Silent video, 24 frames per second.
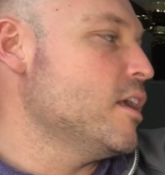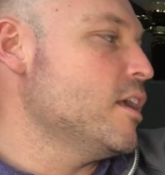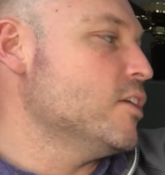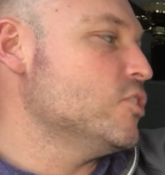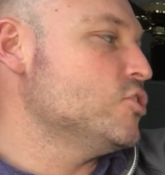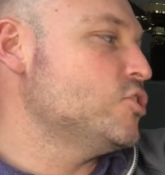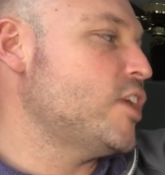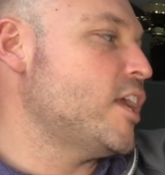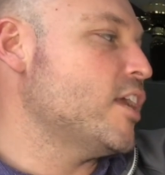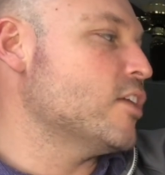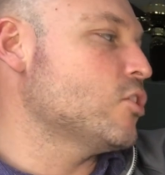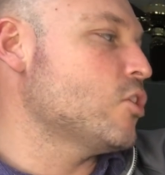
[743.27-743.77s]

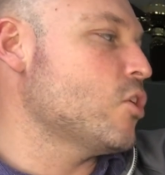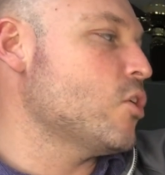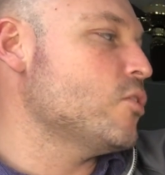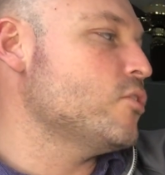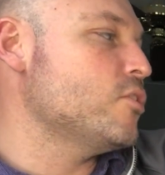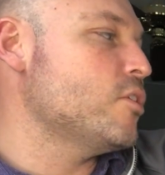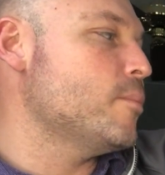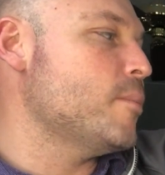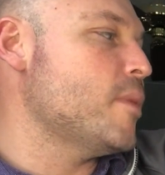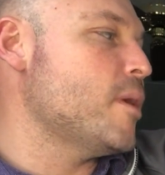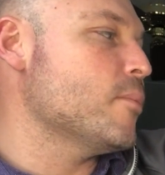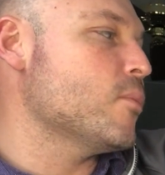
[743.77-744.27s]
She had learned
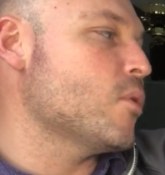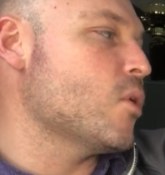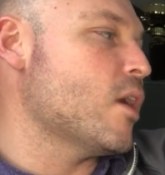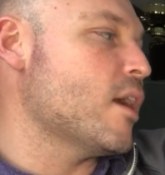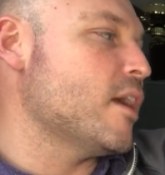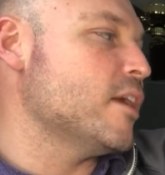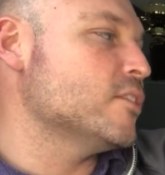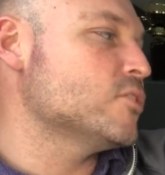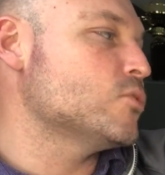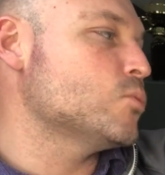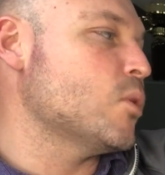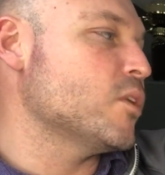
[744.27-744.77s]
to
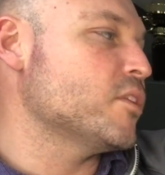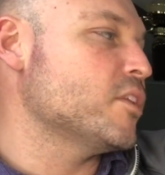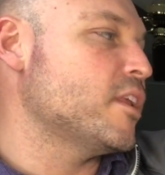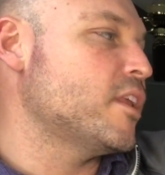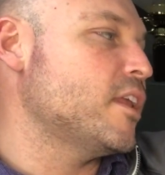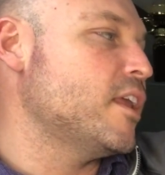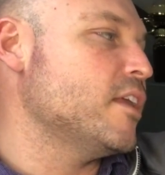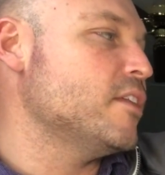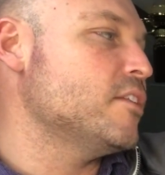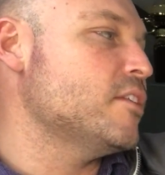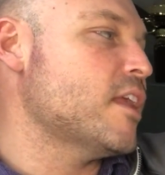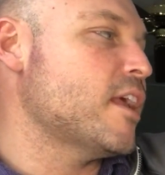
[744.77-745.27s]
memorize what the
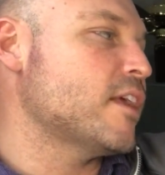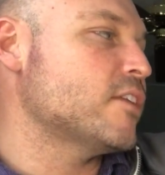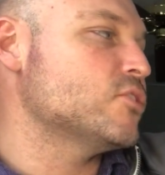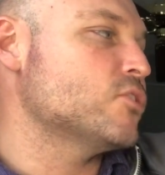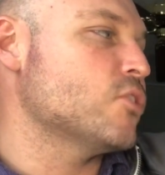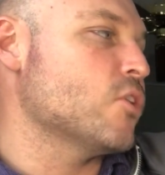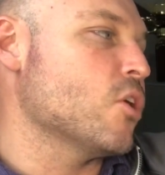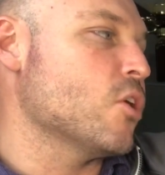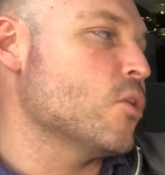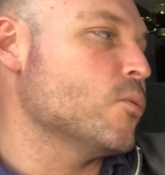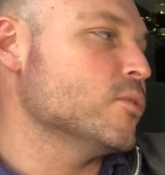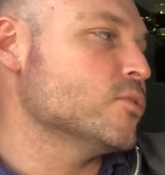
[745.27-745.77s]
kid next
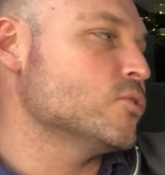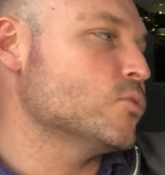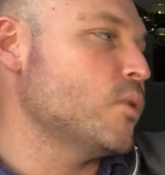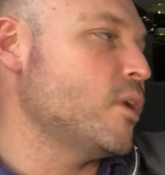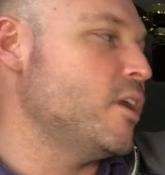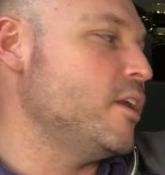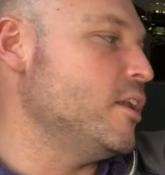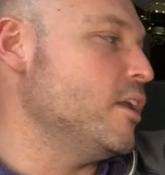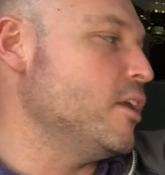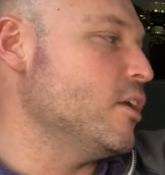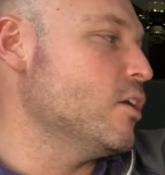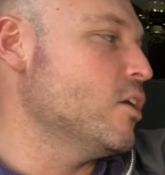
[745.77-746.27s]
to her was
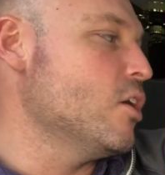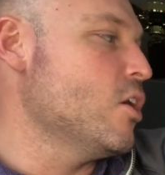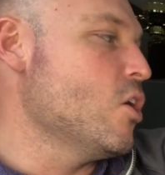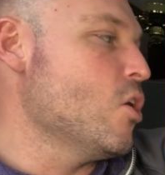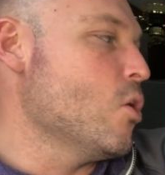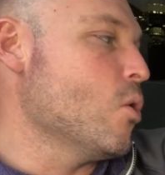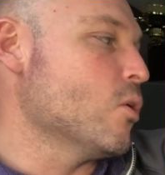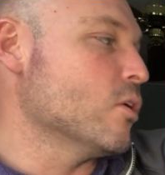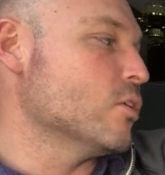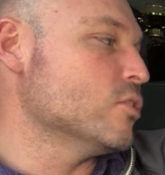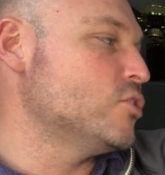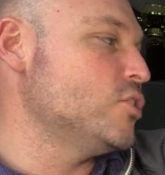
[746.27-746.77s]
reading,
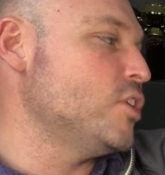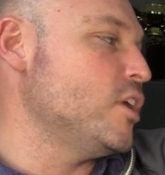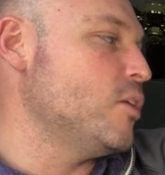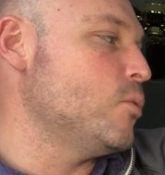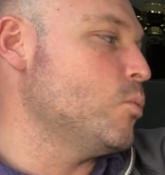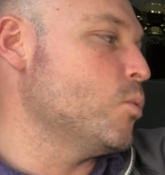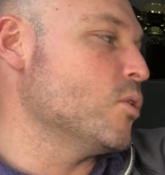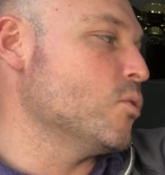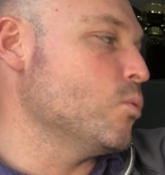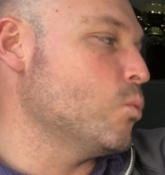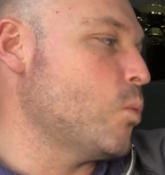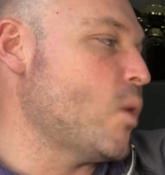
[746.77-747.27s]
or she
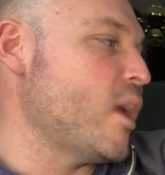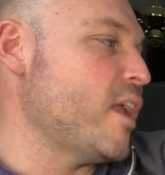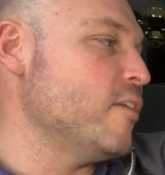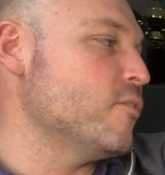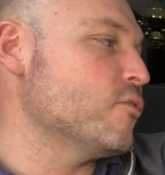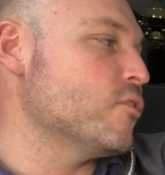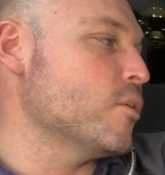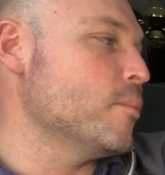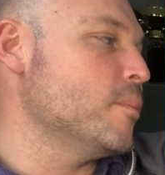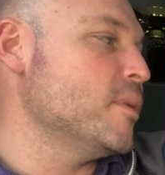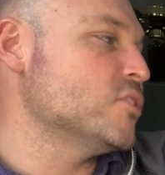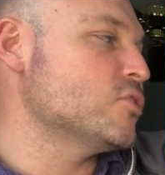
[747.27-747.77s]
would wait
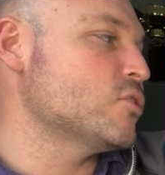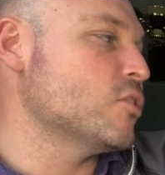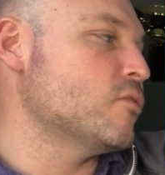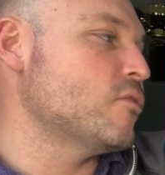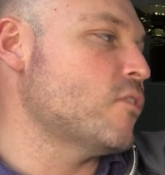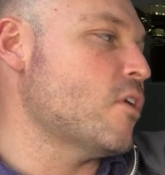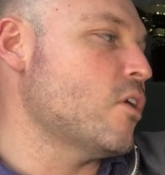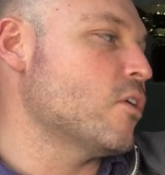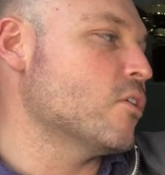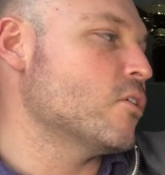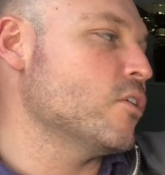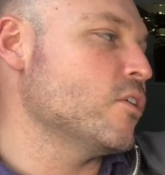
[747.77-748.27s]
for Mr.
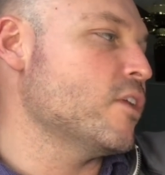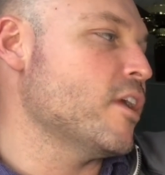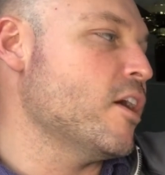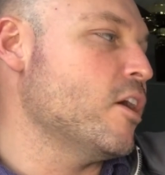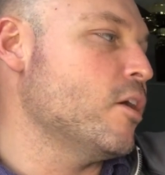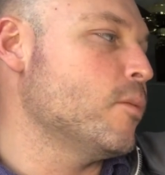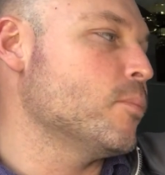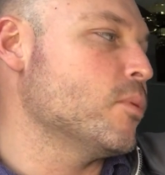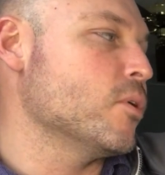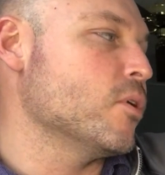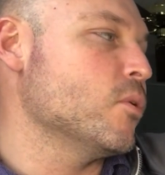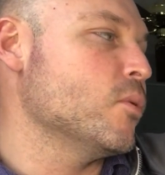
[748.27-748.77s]
Falker to
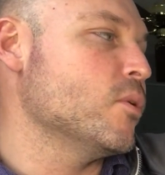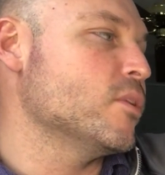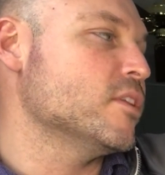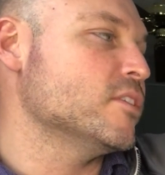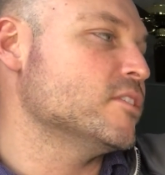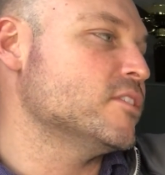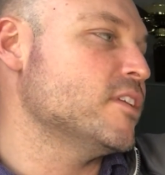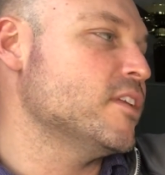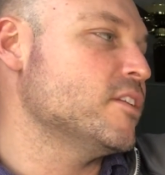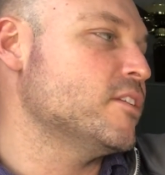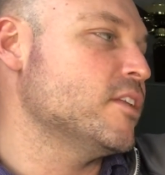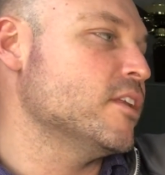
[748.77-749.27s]
help her with a
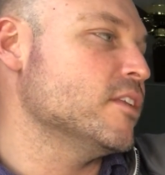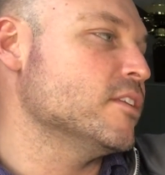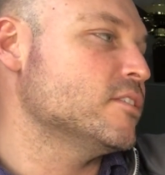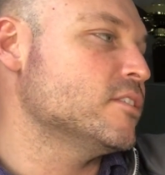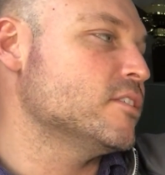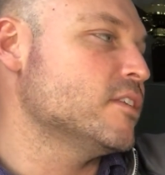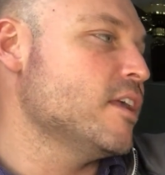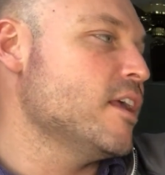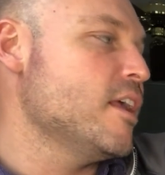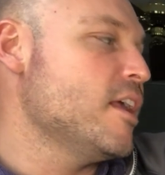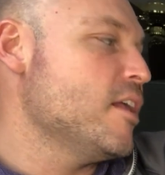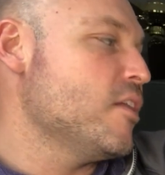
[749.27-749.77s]

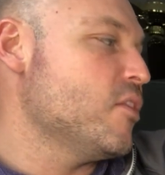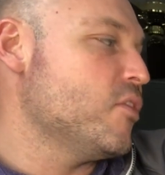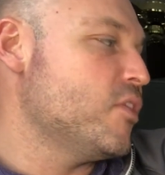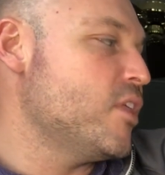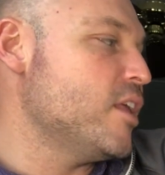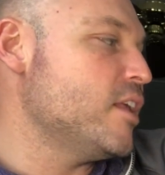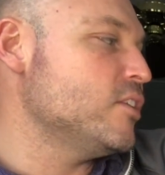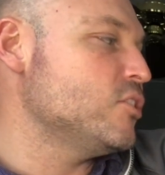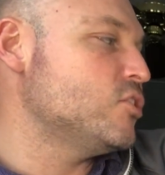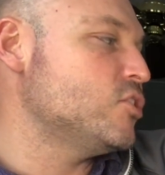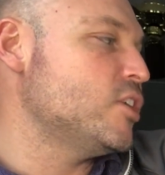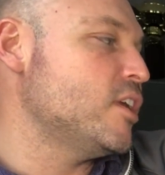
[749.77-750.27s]
sentence.
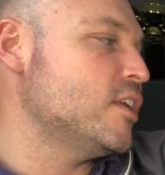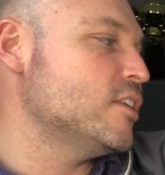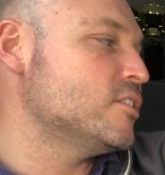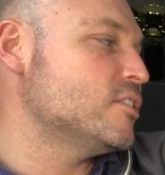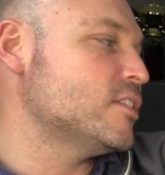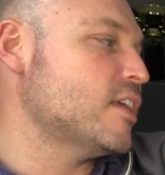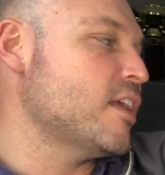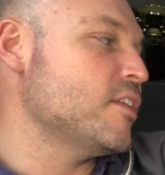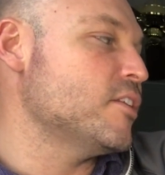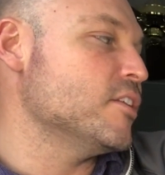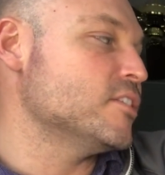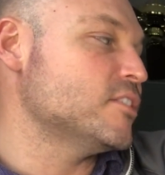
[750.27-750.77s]
Then she'd
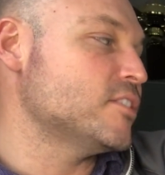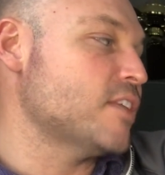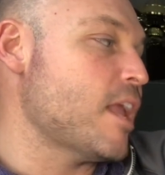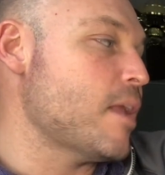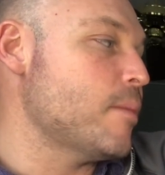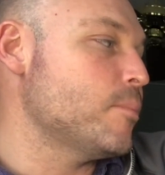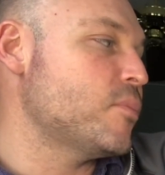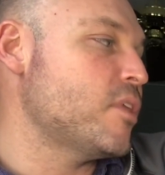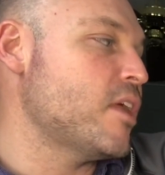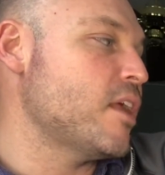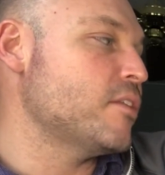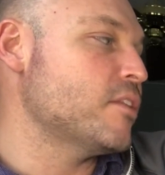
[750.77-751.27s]
say the
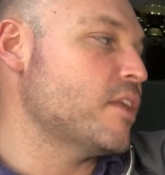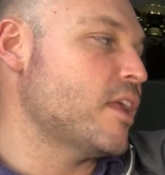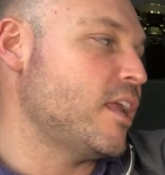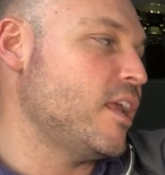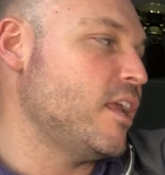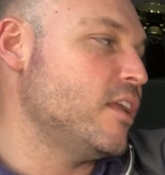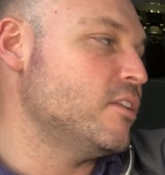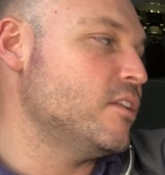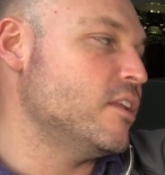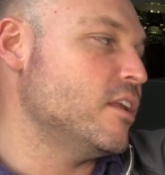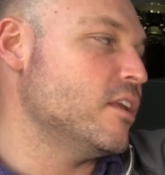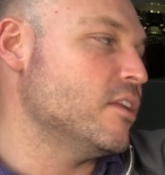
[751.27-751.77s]
same thing that
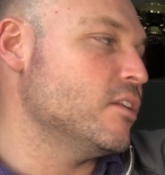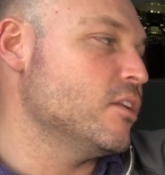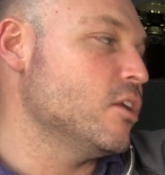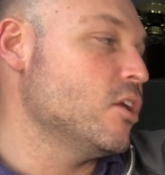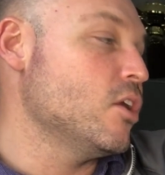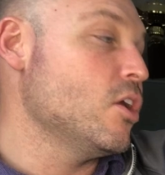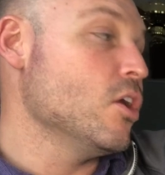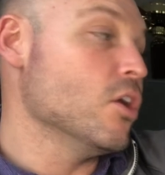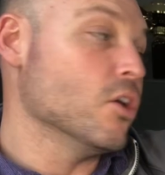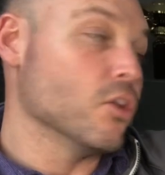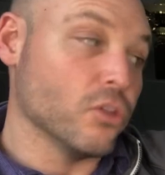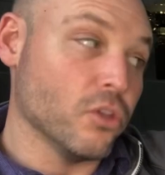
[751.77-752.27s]
he did.
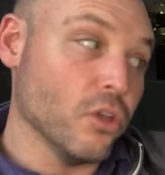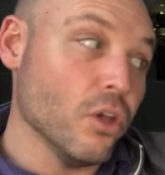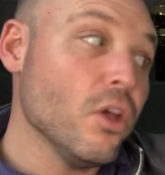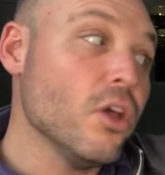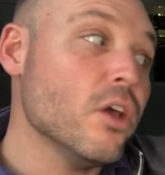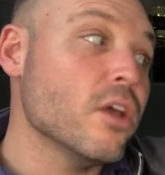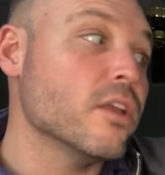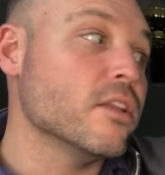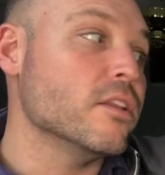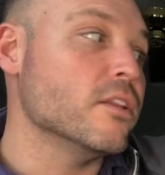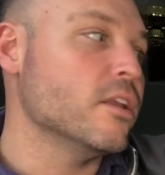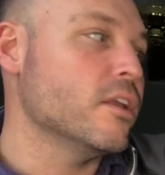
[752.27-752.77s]

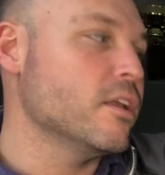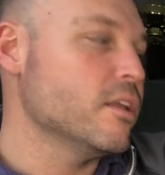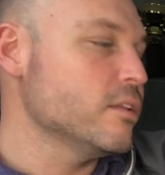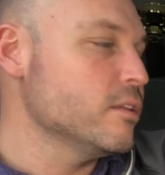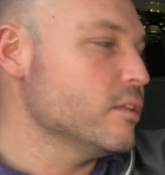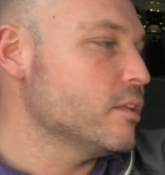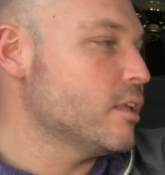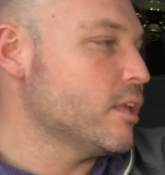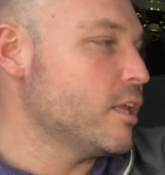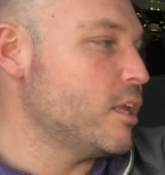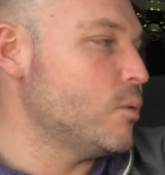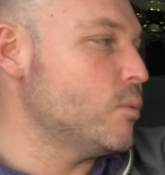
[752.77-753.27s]
"Good,"
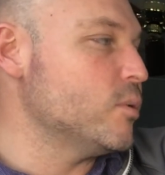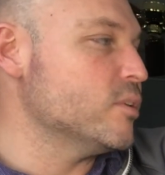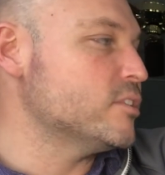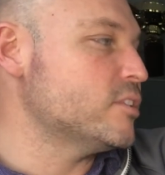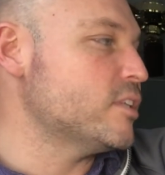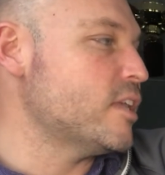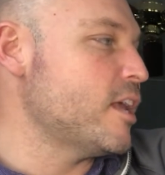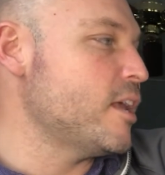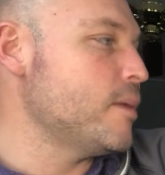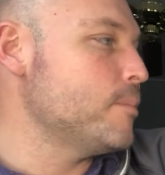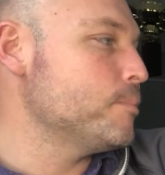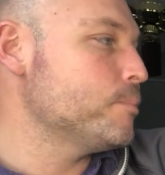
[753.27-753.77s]
he would
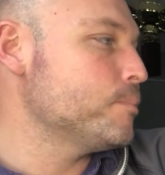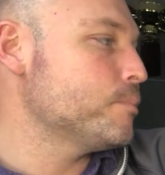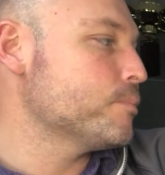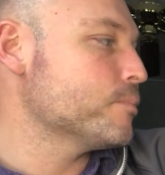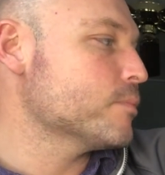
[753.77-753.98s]
say.